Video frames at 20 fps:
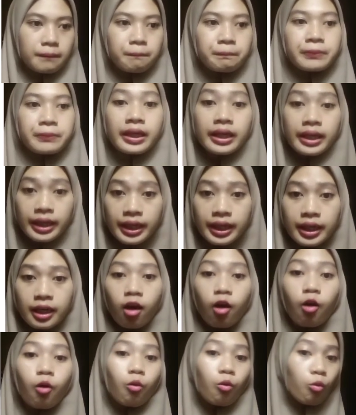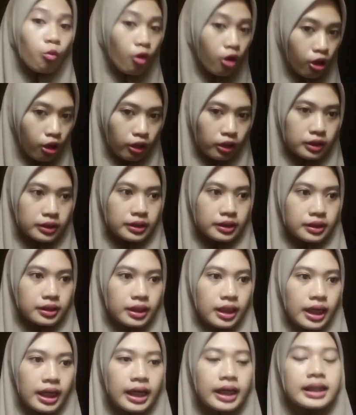he walks.
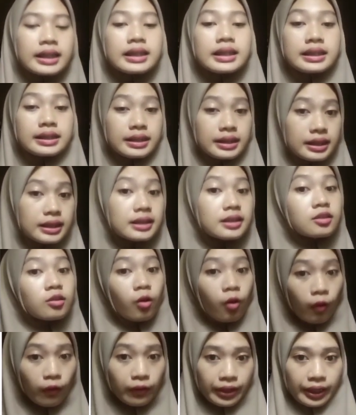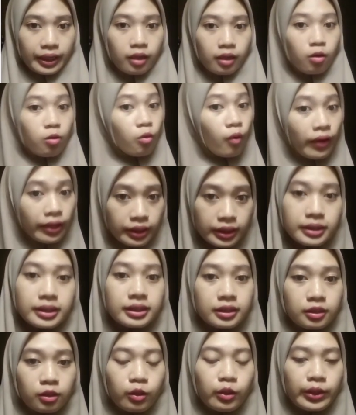This is correct. Why this is
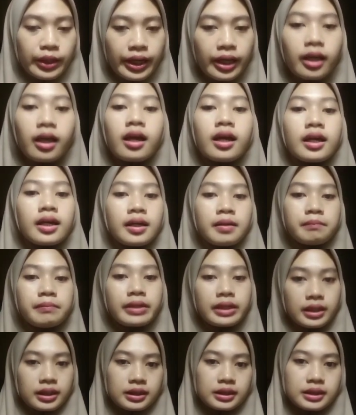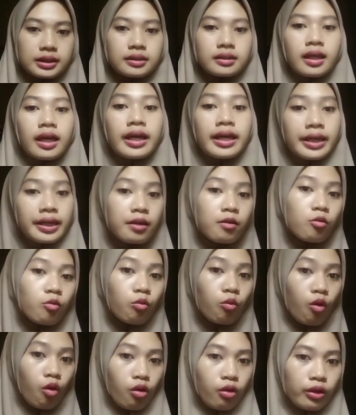correct? Because he
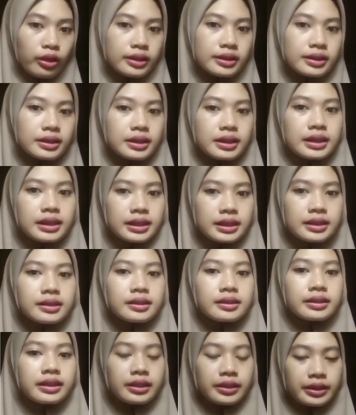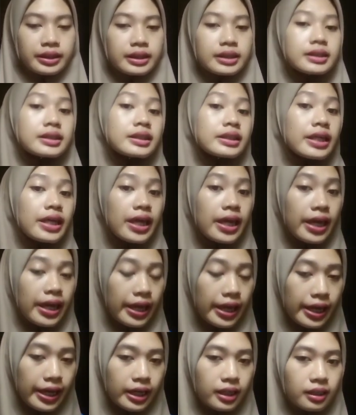walks is there is
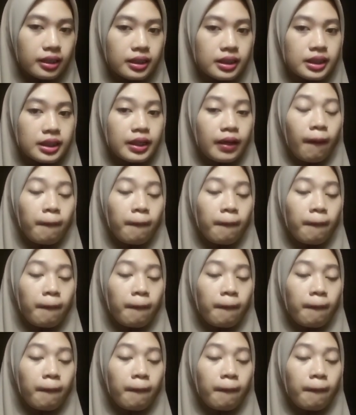the